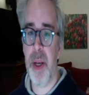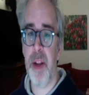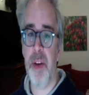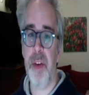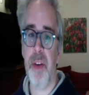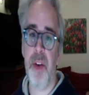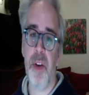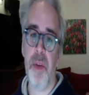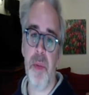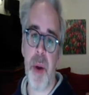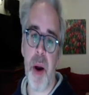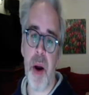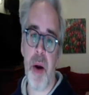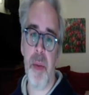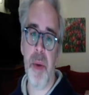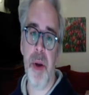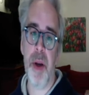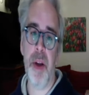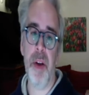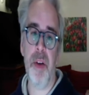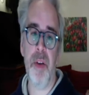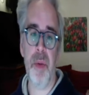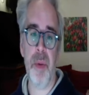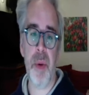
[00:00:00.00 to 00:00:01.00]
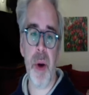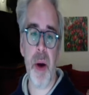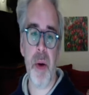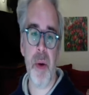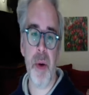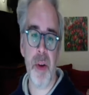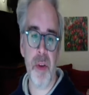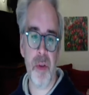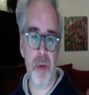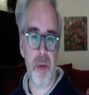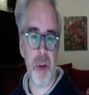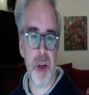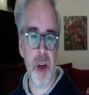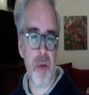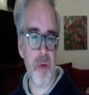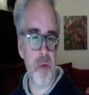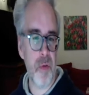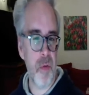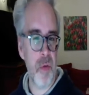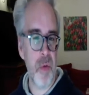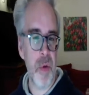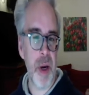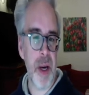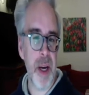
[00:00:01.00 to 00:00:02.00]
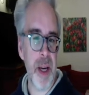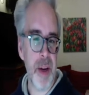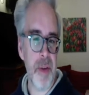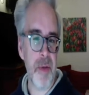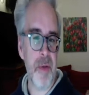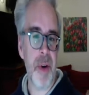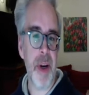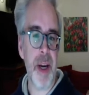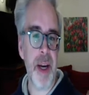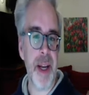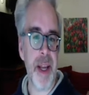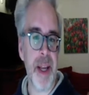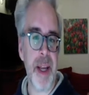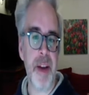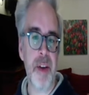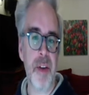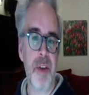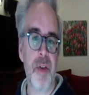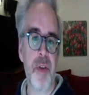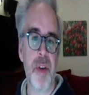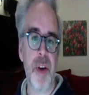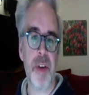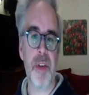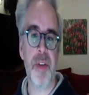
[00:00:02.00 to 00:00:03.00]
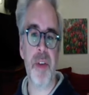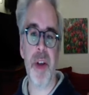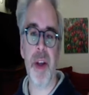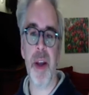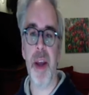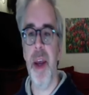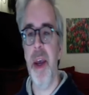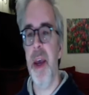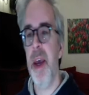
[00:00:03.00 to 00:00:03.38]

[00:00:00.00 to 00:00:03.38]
experiment as well is really, really interesting.